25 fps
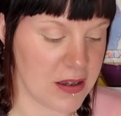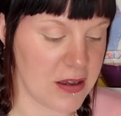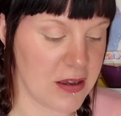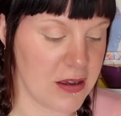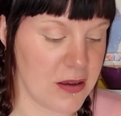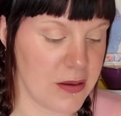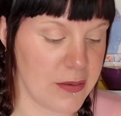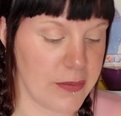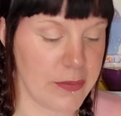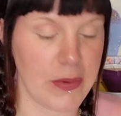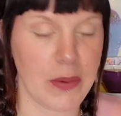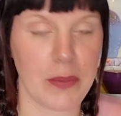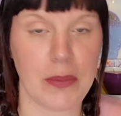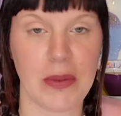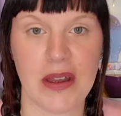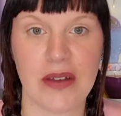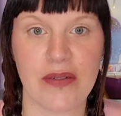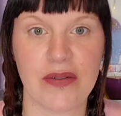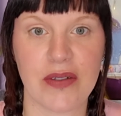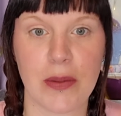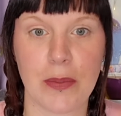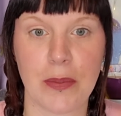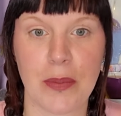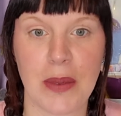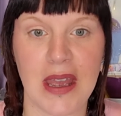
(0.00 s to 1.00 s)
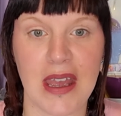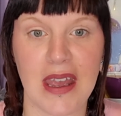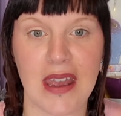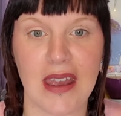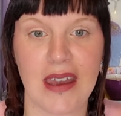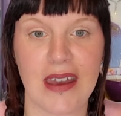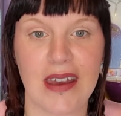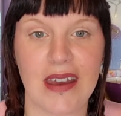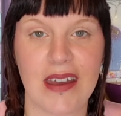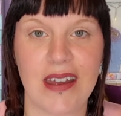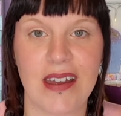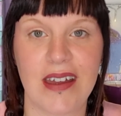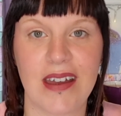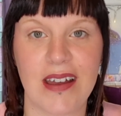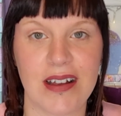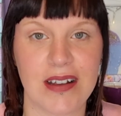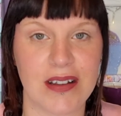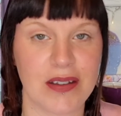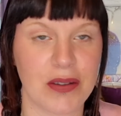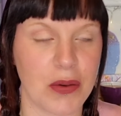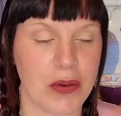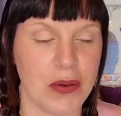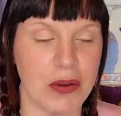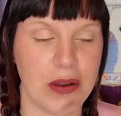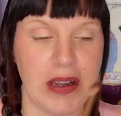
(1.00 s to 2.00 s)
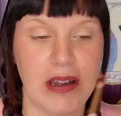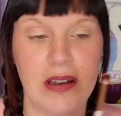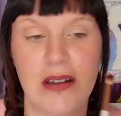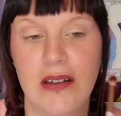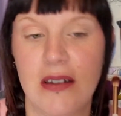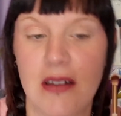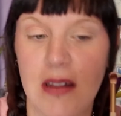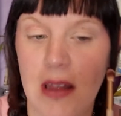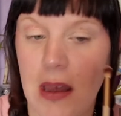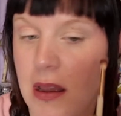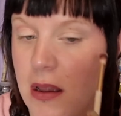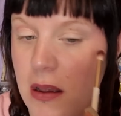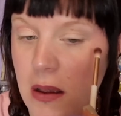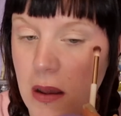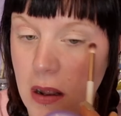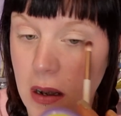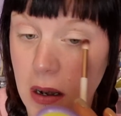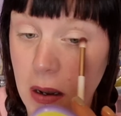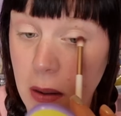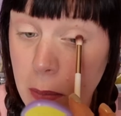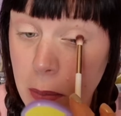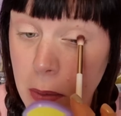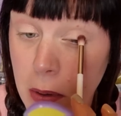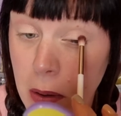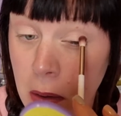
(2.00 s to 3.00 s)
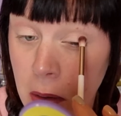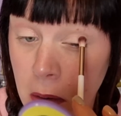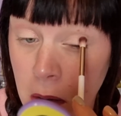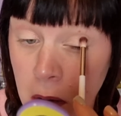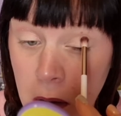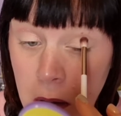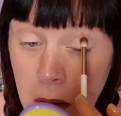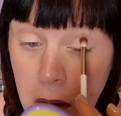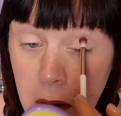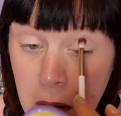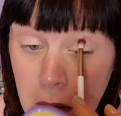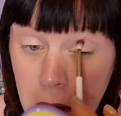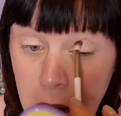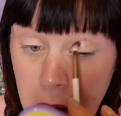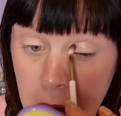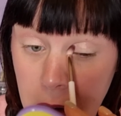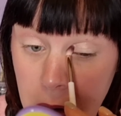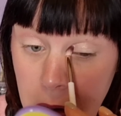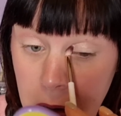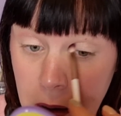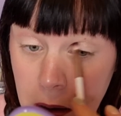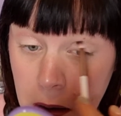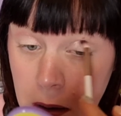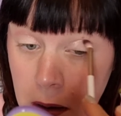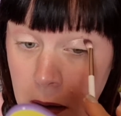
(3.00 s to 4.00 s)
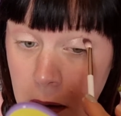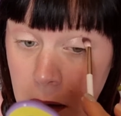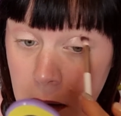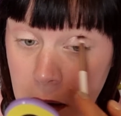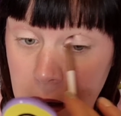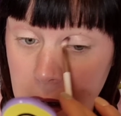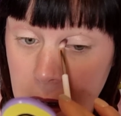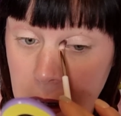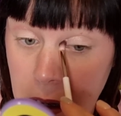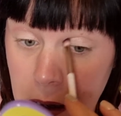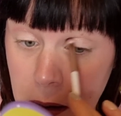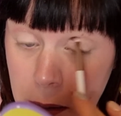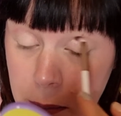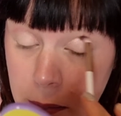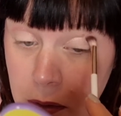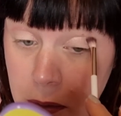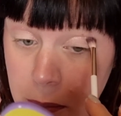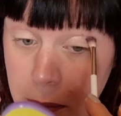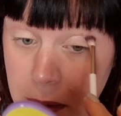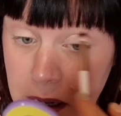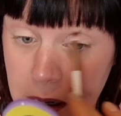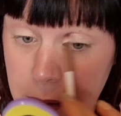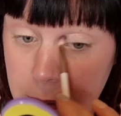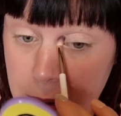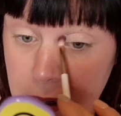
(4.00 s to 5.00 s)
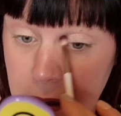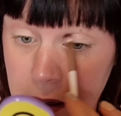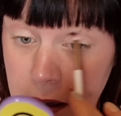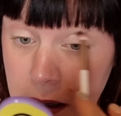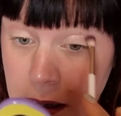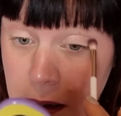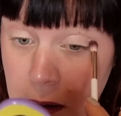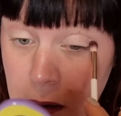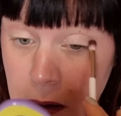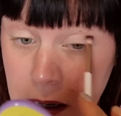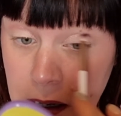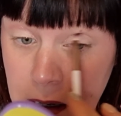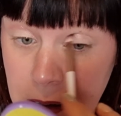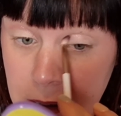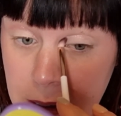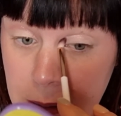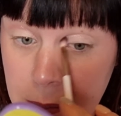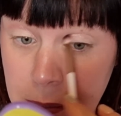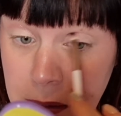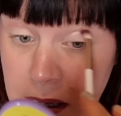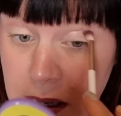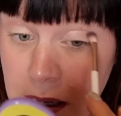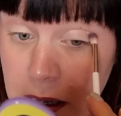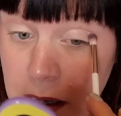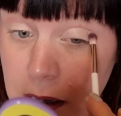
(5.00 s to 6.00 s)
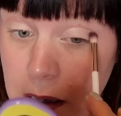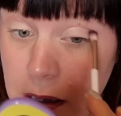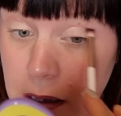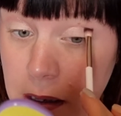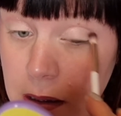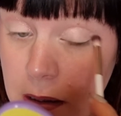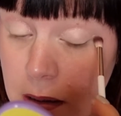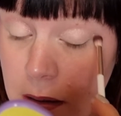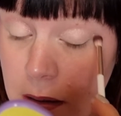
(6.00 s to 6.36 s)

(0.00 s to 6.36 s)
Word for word: a bit of the pink has gone into that colour. But yeah, I'm not mad about that. I like pink.